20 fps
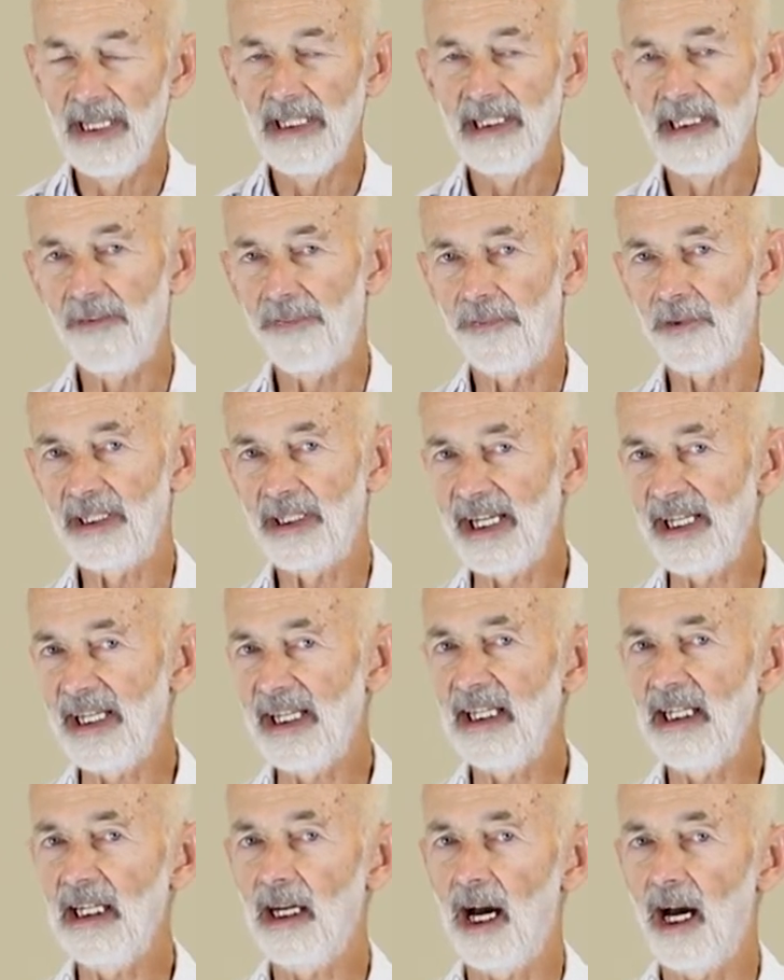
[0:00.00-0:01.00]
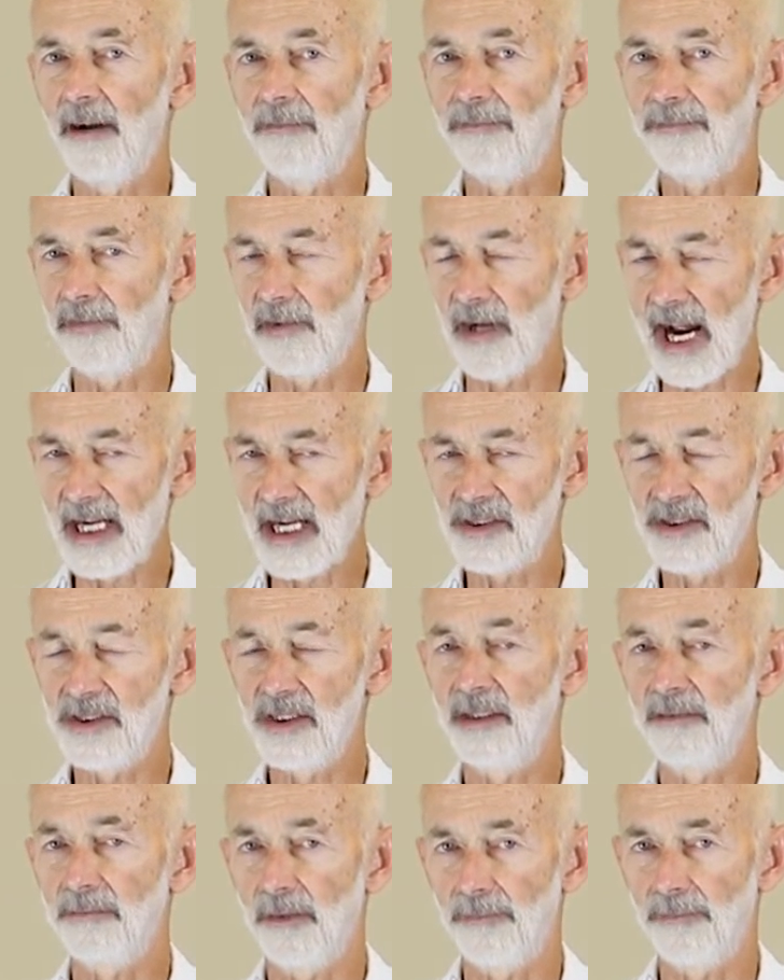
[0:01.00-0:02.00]
If they're getting a
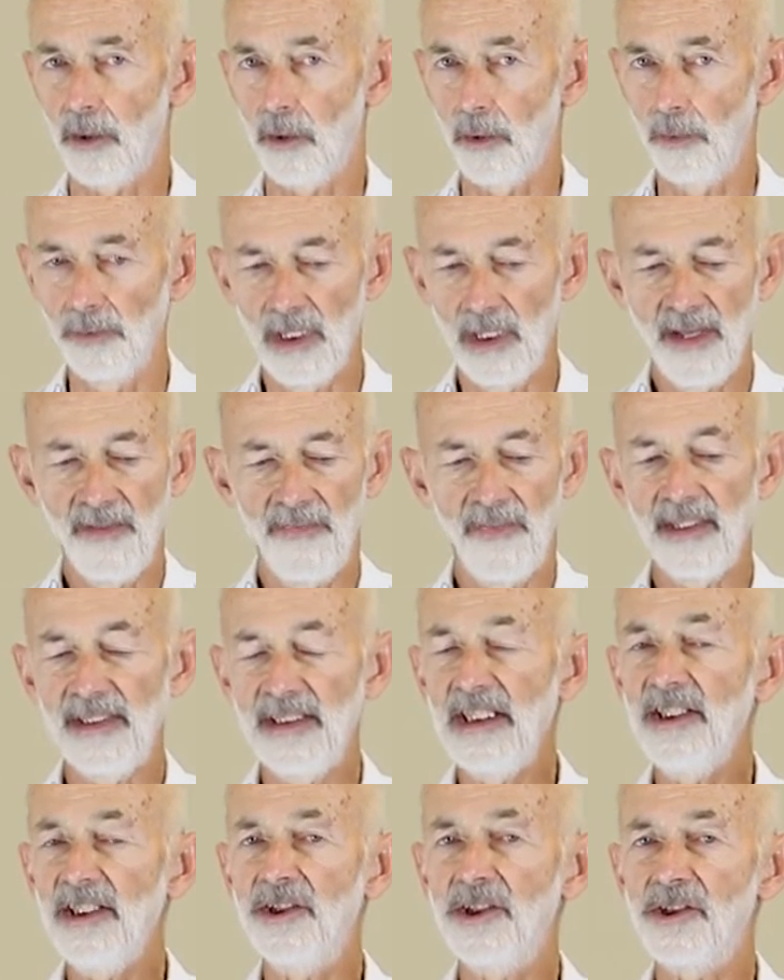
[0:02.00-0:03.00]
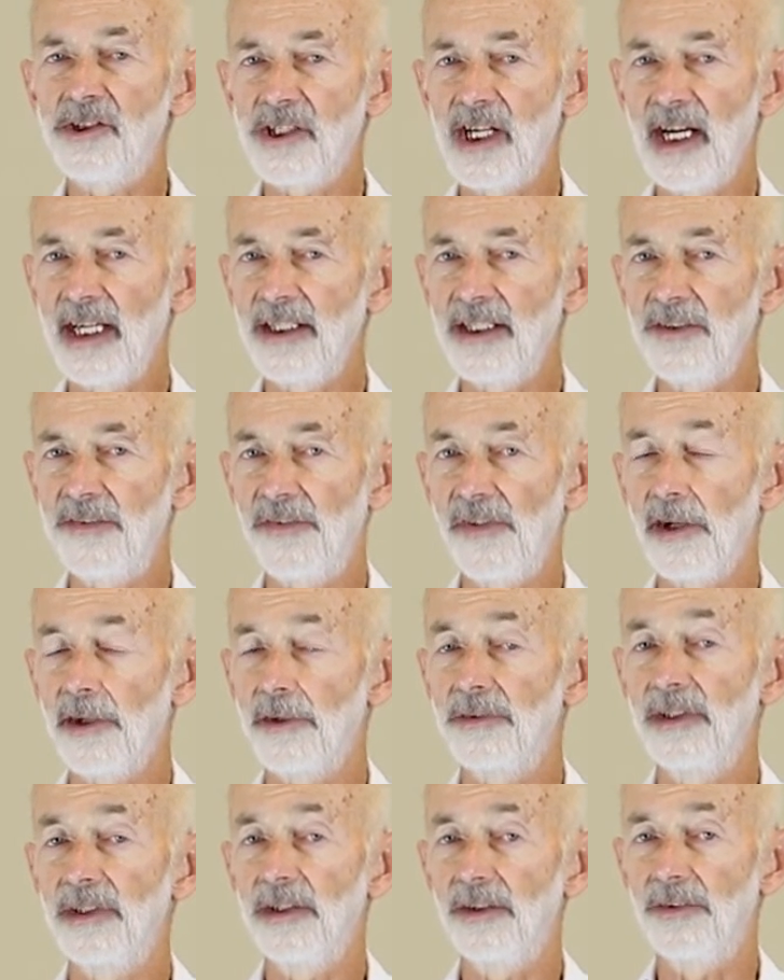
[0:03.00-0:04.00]
fraction of a volt, they need to change their
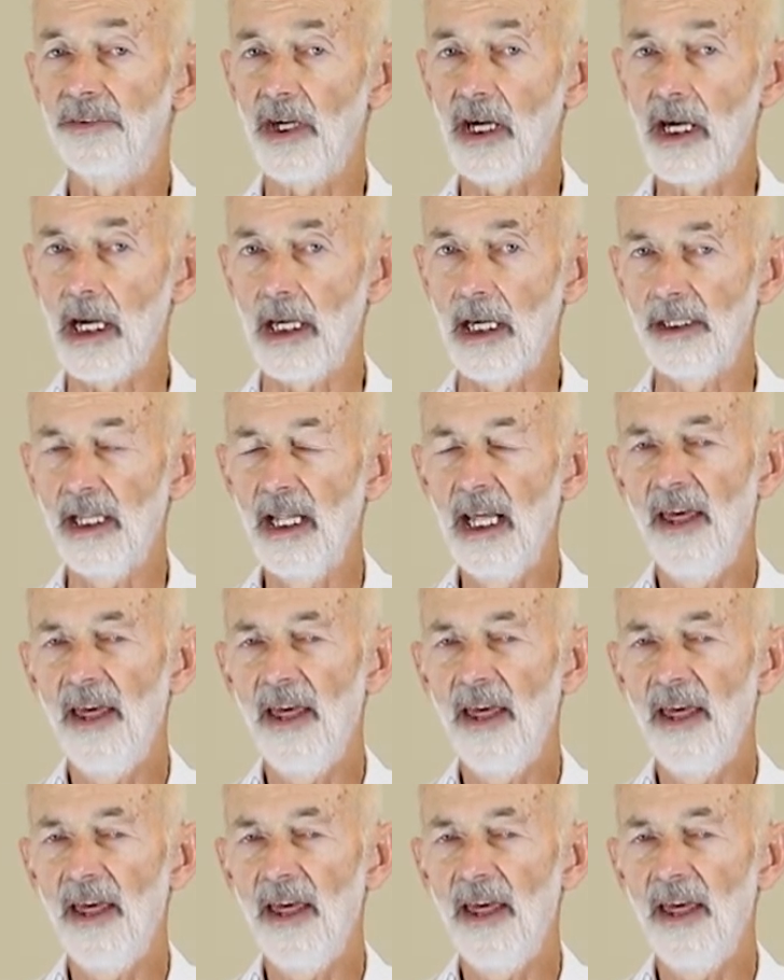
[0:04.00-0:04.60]
design.